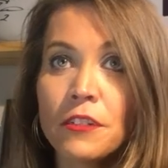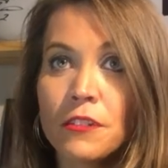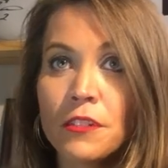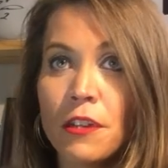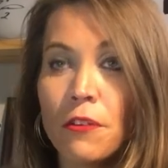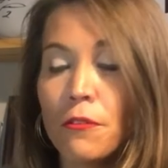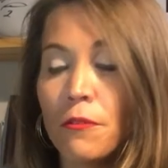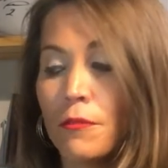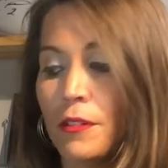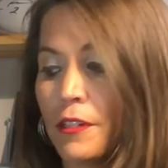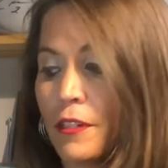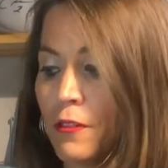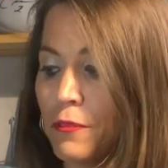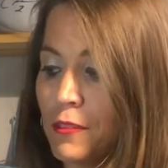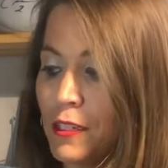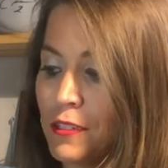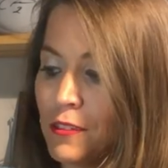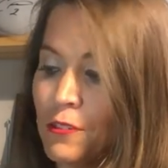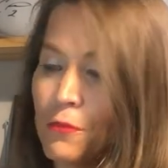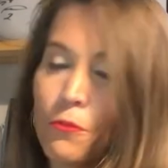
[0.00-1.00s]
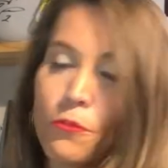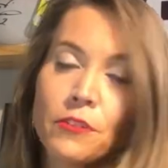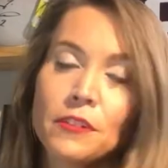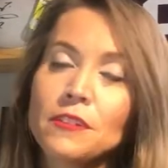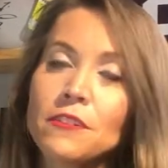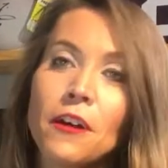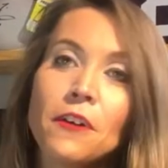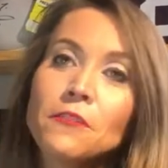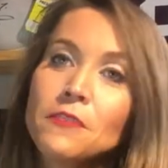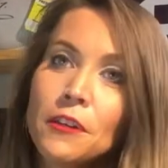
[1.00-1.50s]
So, you know, this award
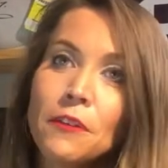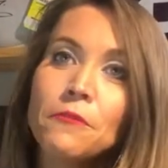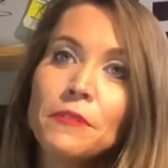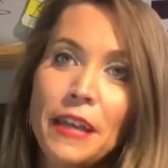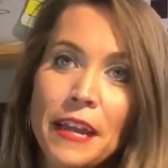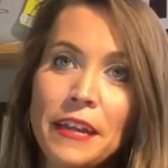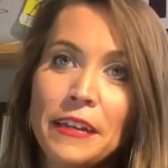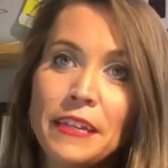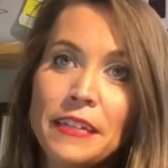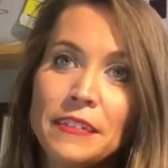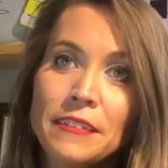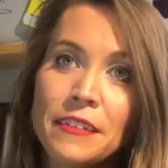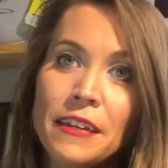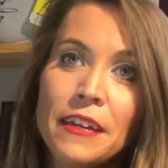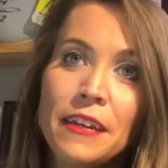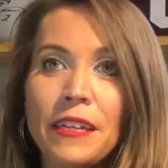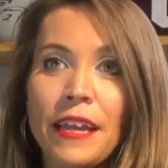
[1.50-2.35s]
is also Teddy's.